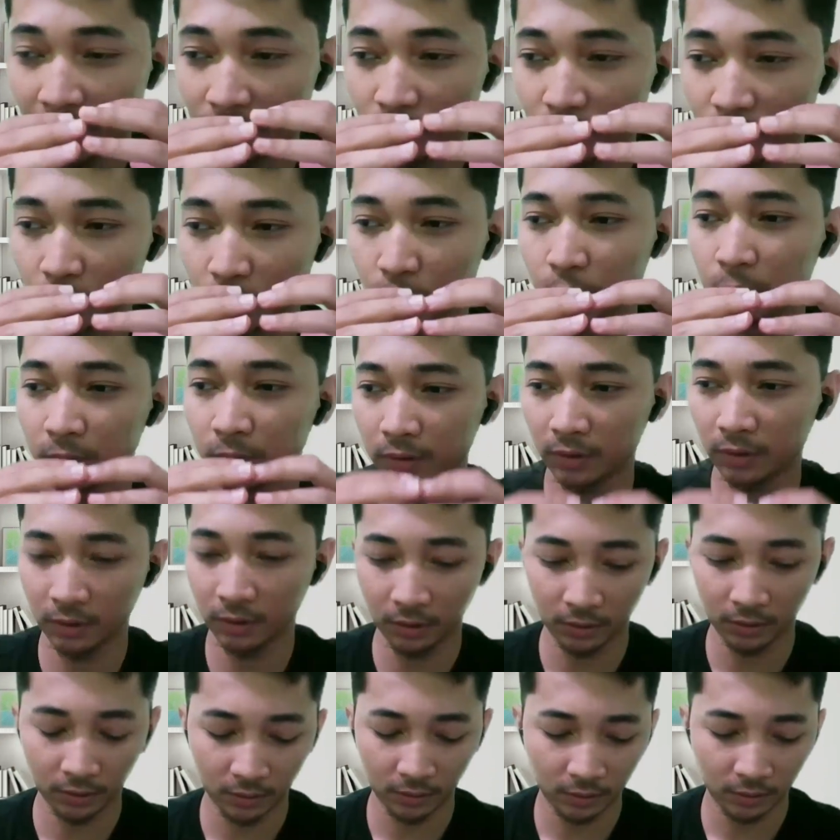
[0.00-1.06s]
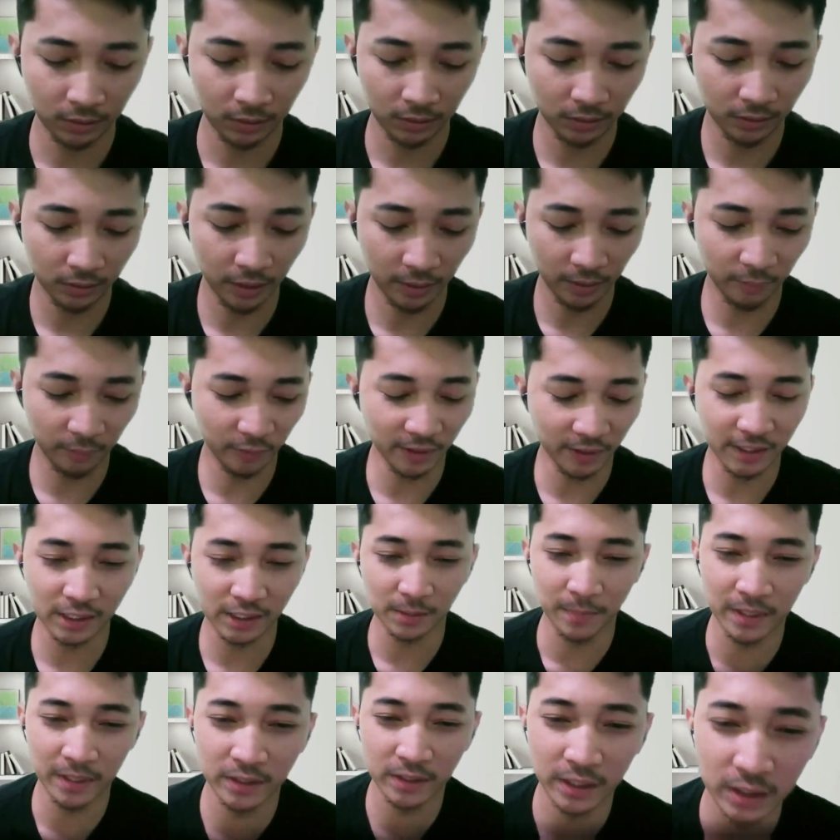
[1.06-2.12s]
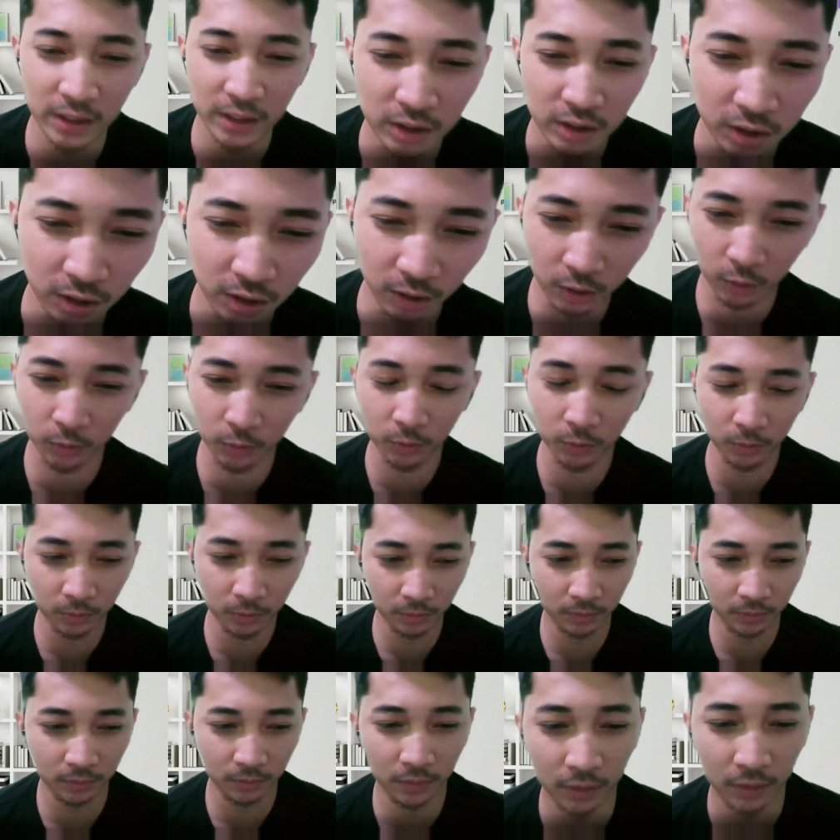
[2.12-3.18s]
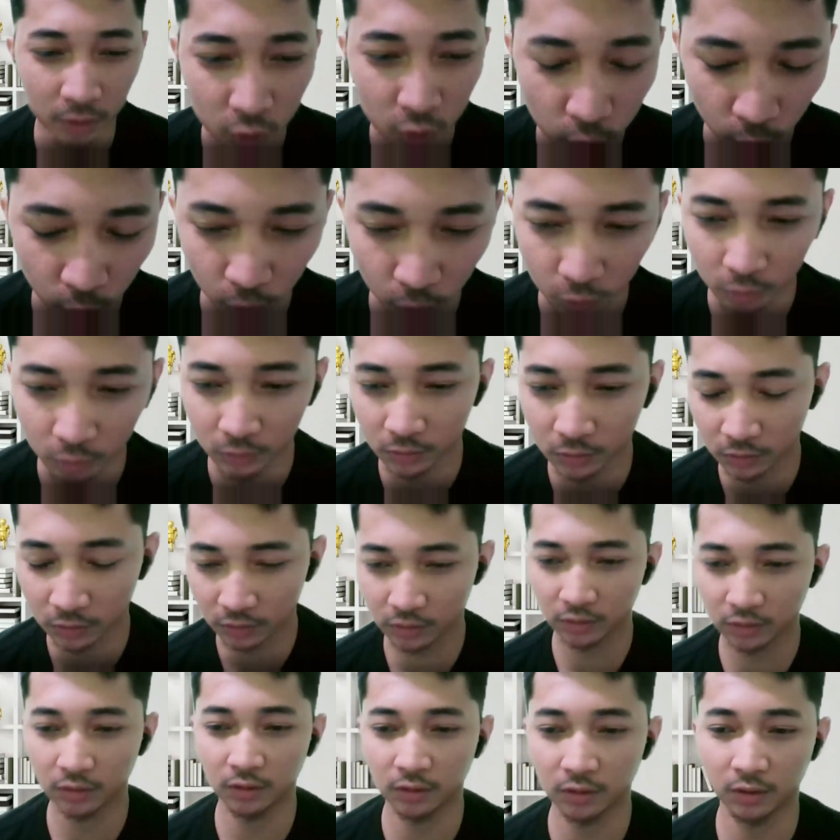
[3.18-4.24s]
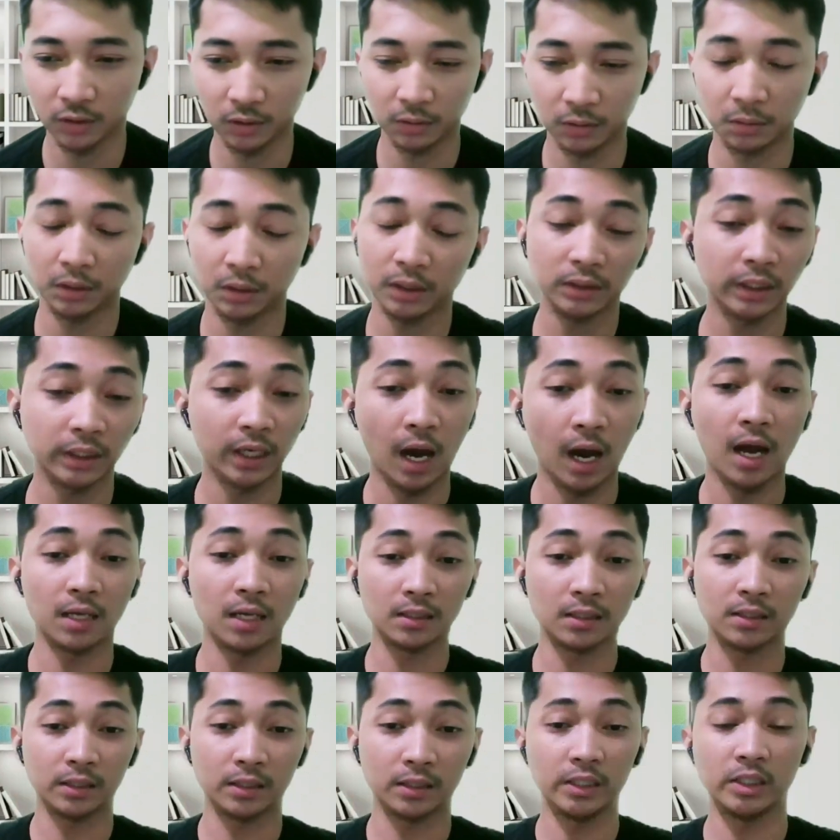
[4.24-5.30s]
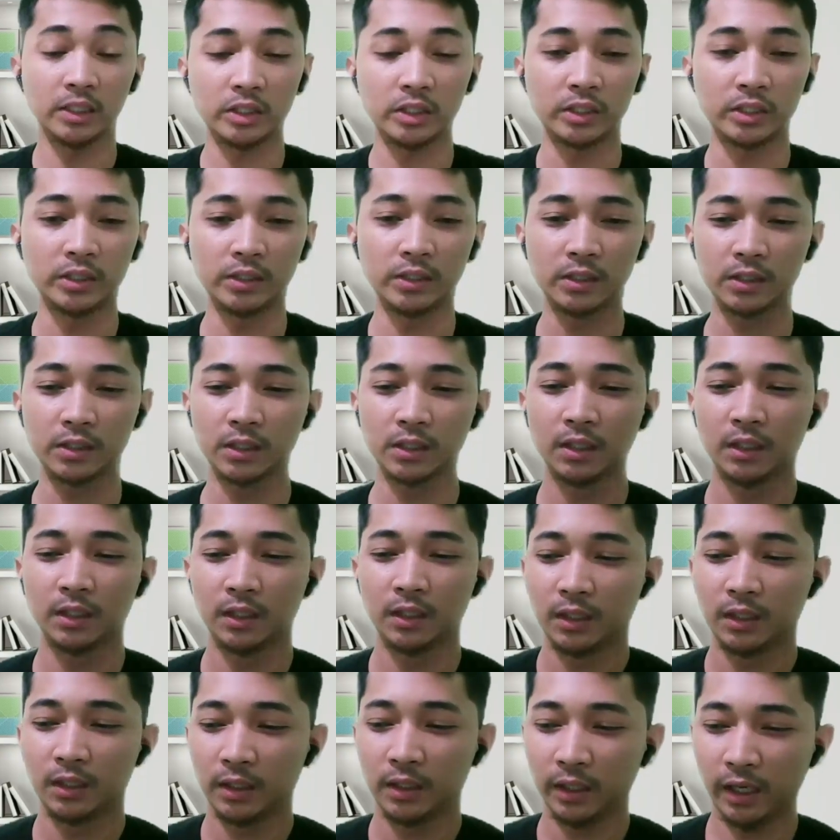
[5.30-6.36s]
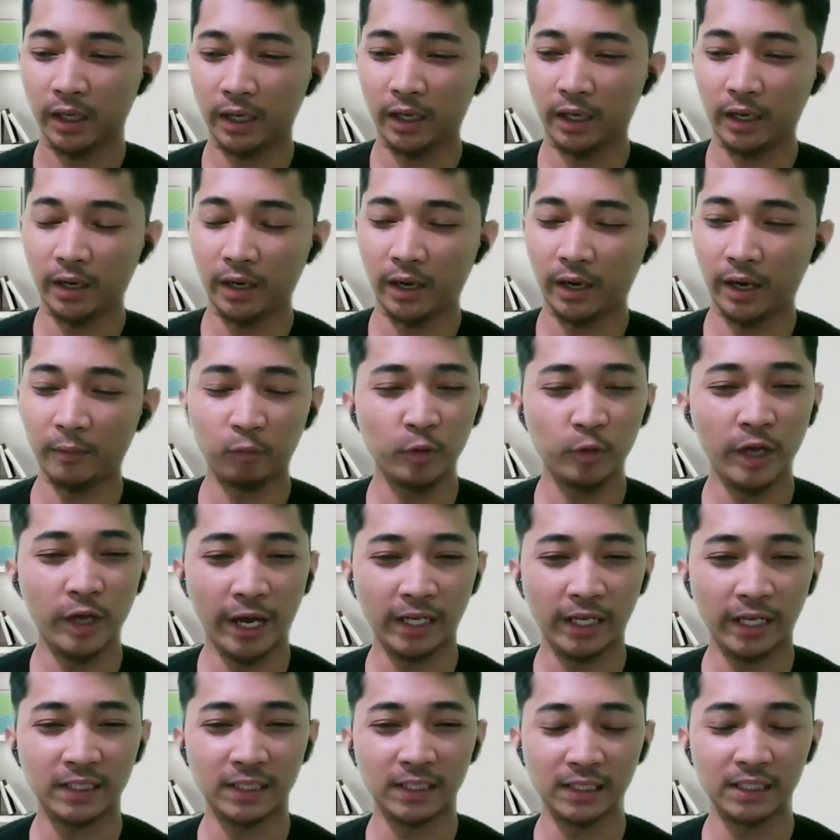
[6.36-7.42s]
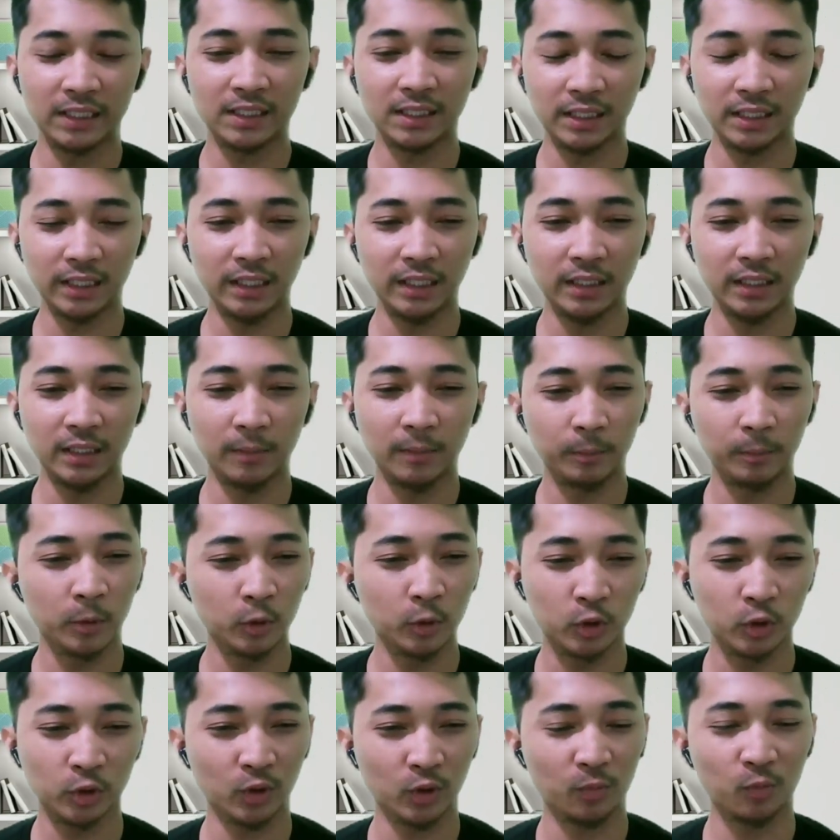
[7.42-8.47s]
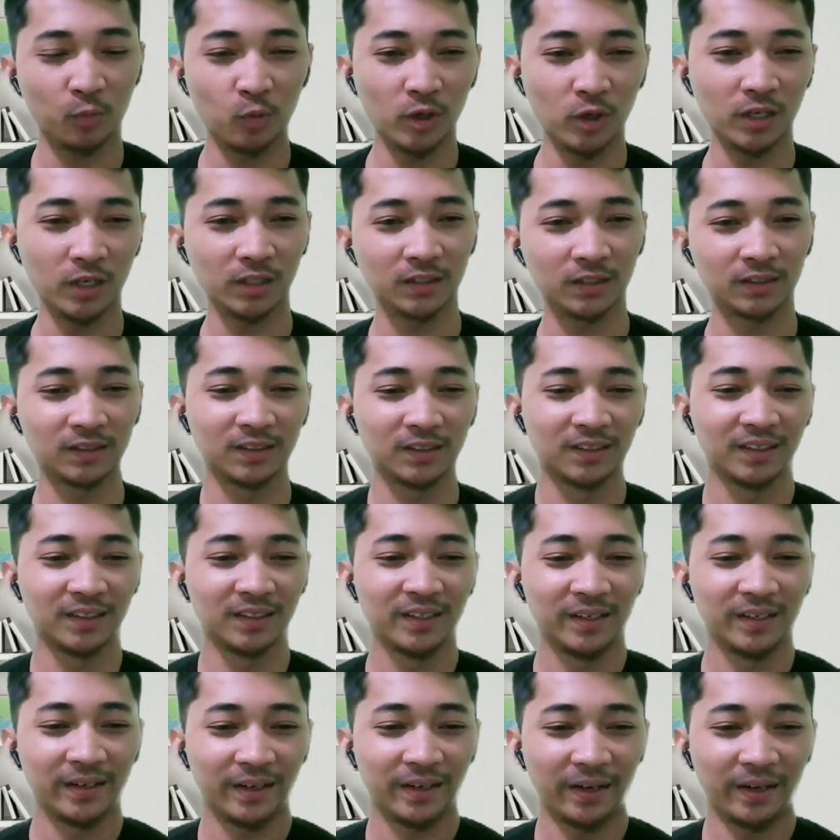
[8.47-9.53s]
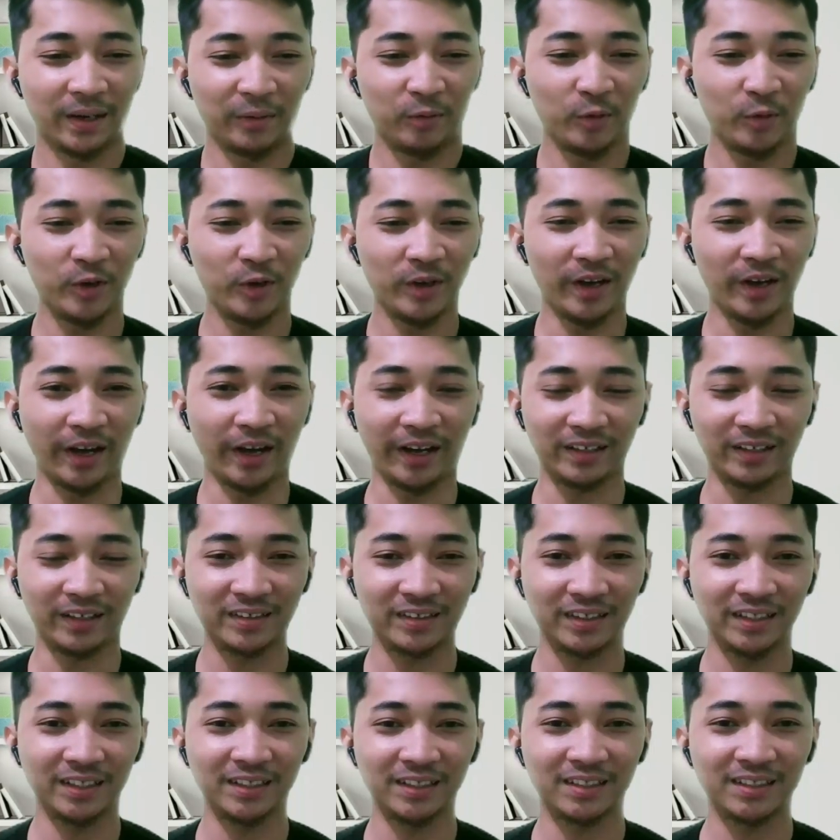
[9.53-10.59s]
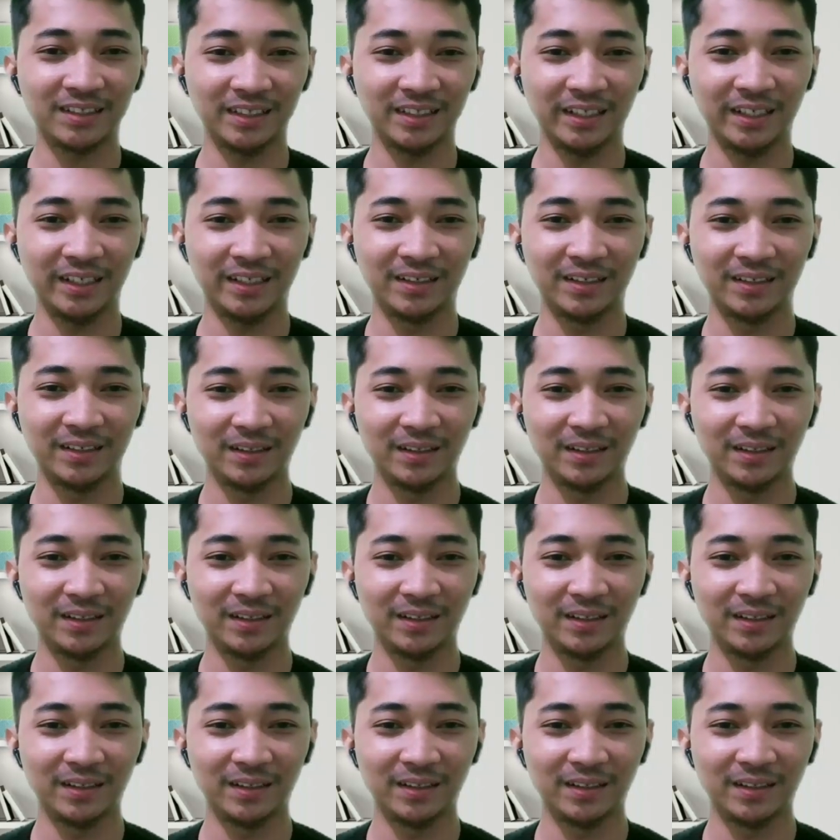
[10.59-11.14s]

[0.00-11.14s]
to deliver this message. Do schools, or let's say us teachers, have we actually seen the future of works? Have we actually seen